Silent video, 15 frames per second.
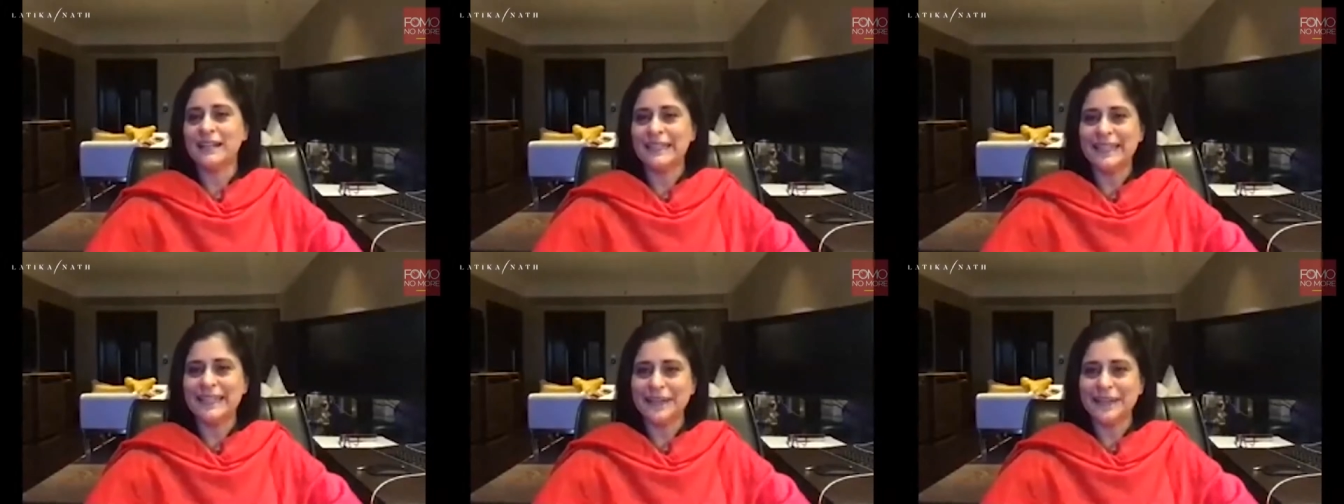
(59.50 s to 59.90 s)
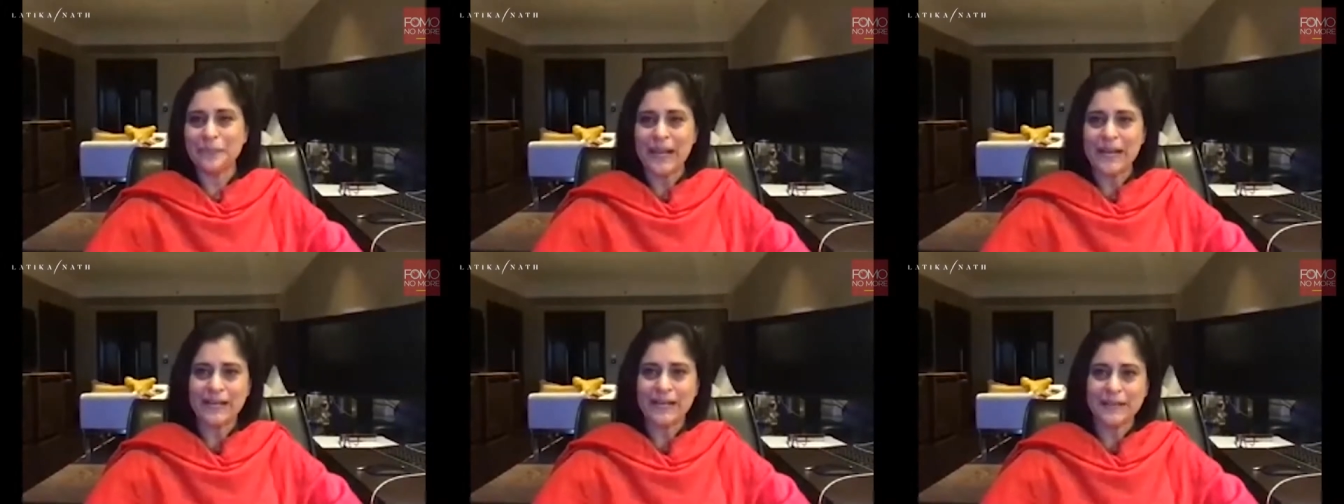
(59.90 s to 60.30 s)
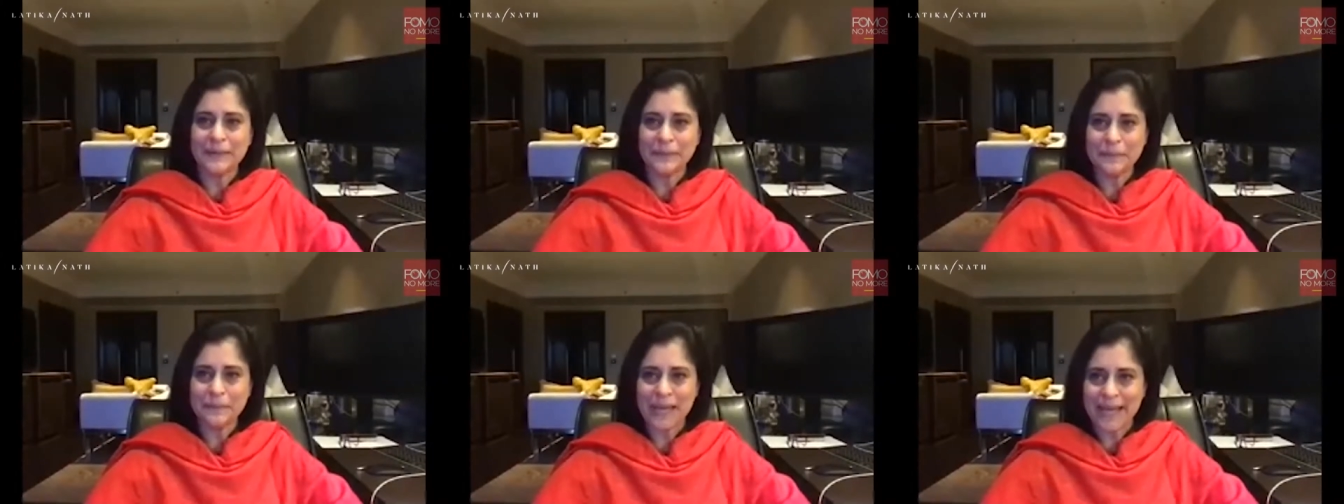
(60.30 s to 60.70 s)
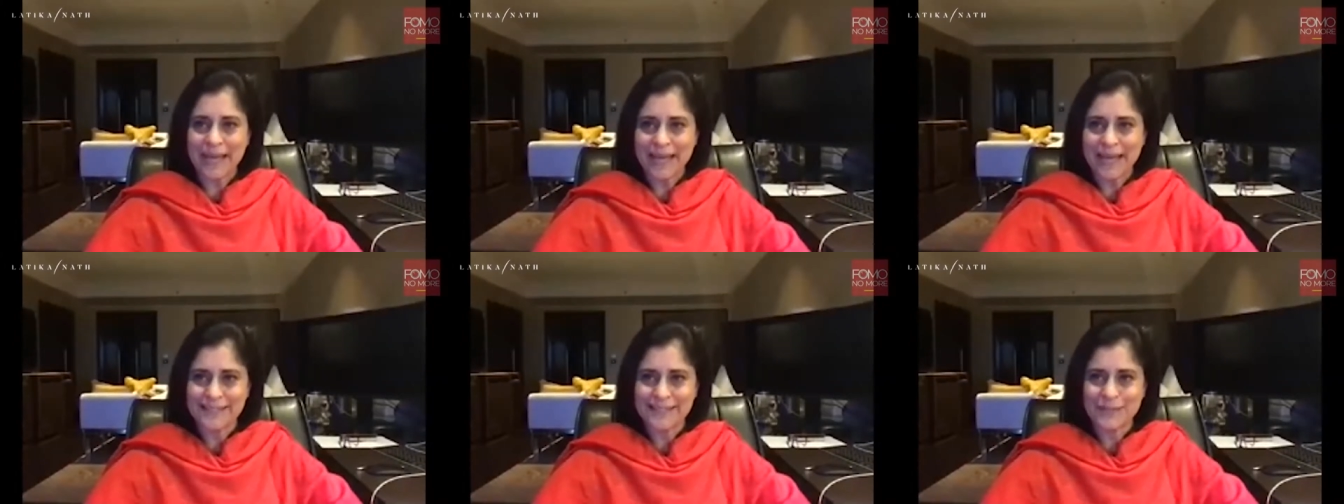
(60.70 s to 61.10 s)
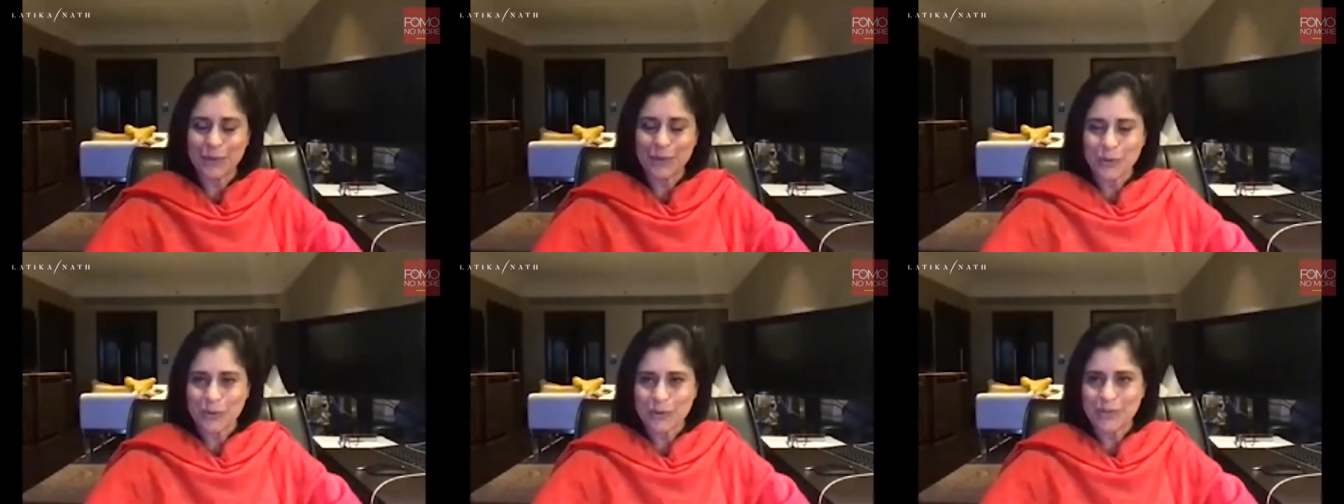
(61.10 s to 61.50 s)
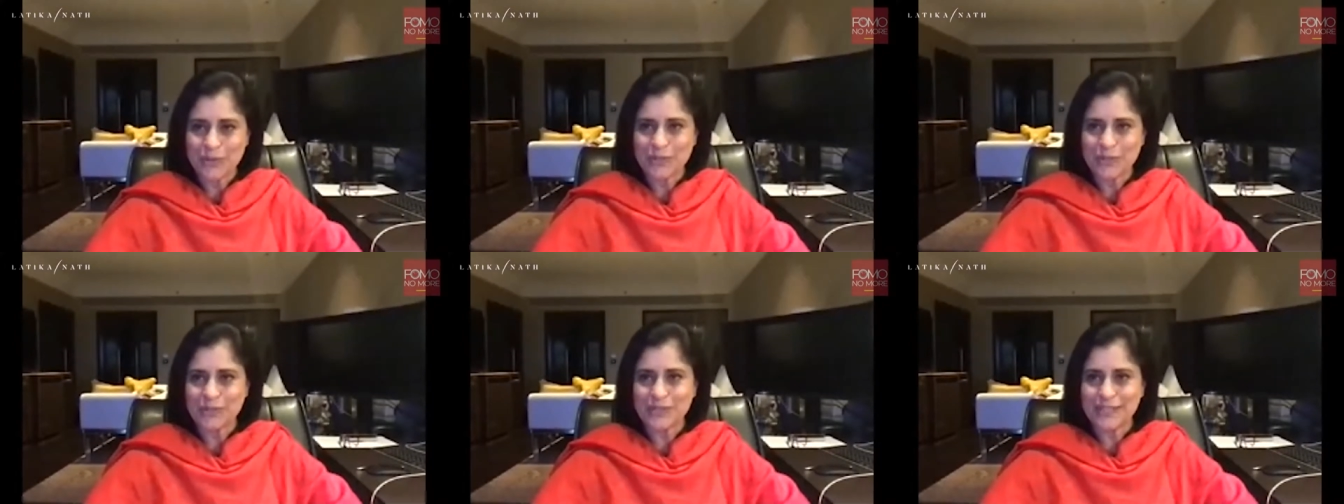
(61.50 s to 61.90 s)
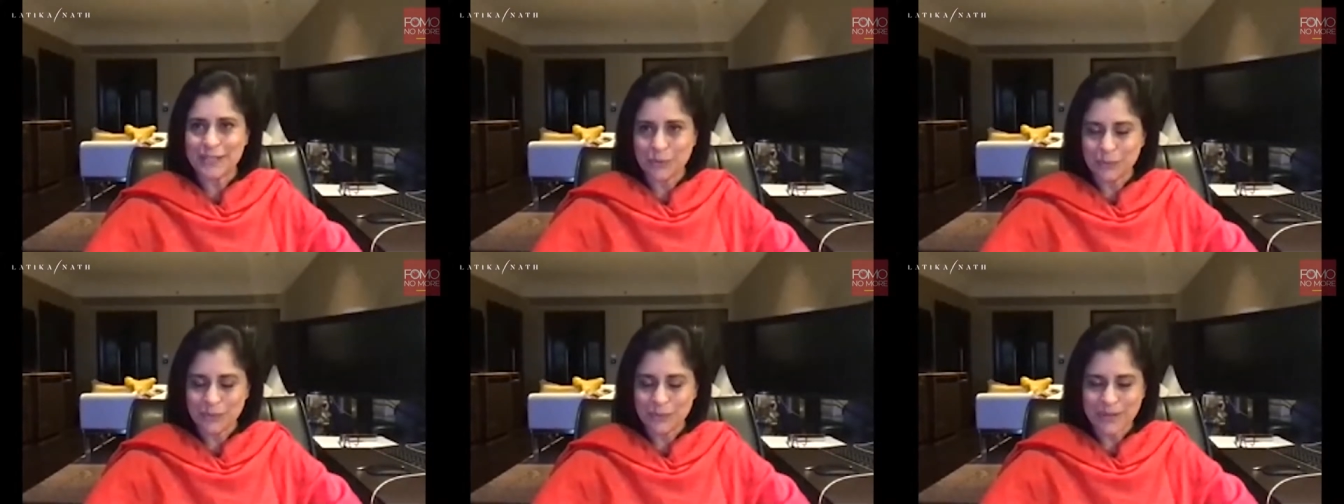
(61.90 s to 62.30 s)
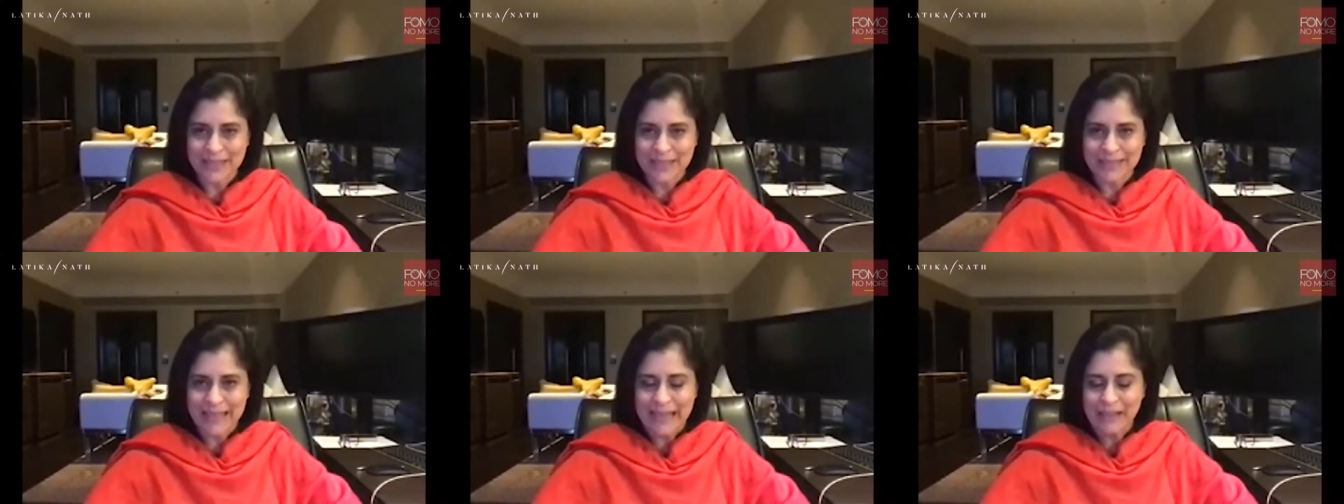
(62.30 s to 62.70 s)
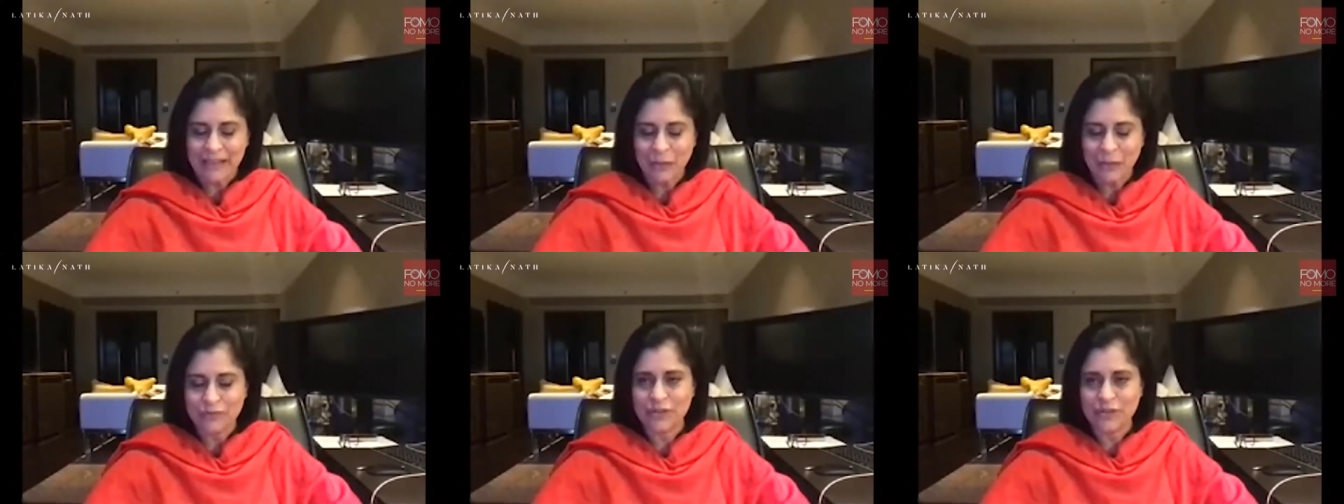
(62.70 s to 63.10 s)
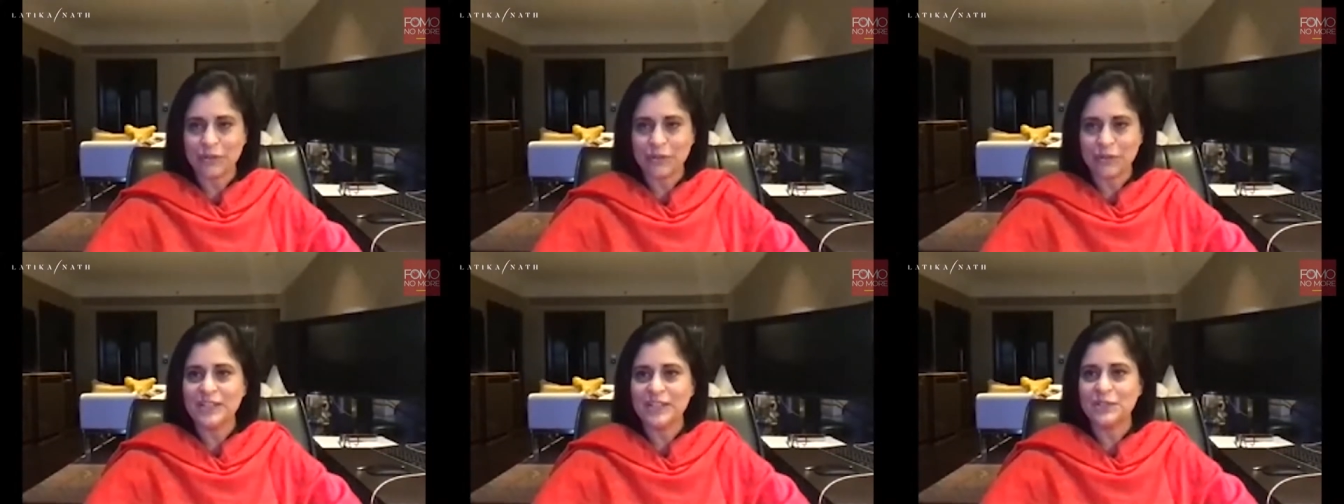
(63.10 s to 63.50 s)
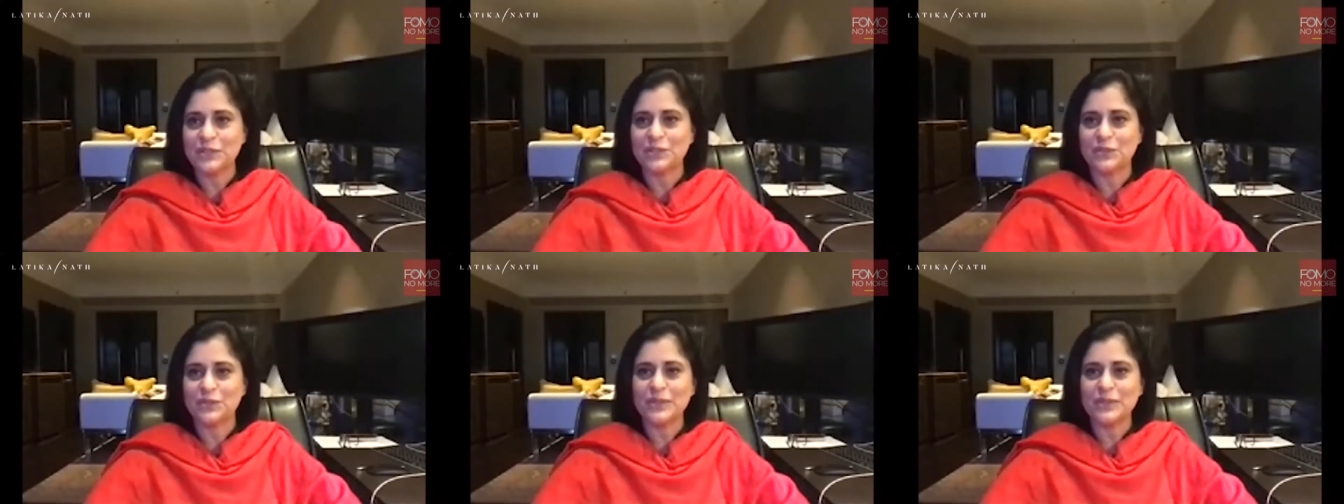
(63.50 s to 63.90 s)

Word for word: Ritik, welcome and so good to see you. And thank you for agreeing to do